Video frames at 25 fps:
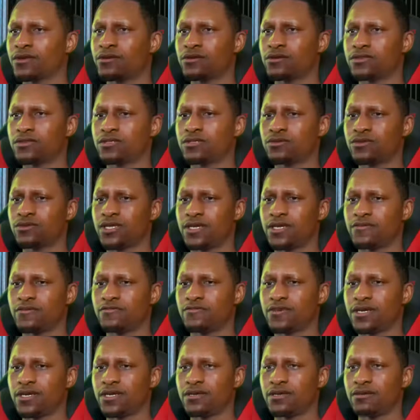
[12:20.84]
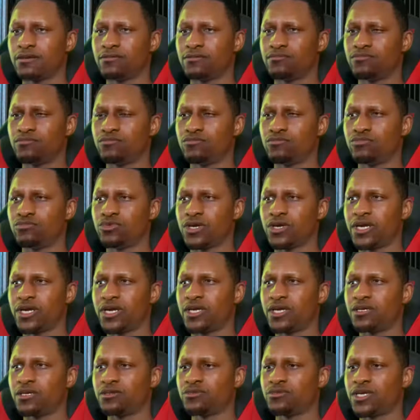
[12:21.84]
So we have
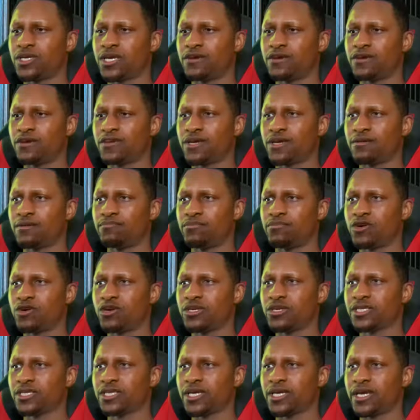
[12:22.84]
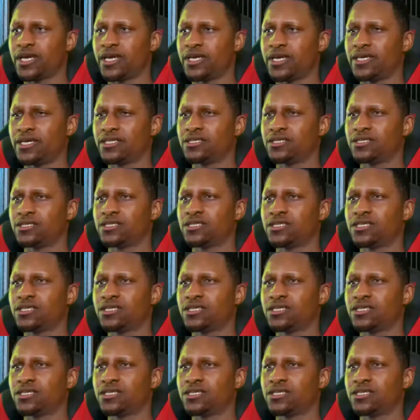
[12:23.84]
Brad, we have Mark and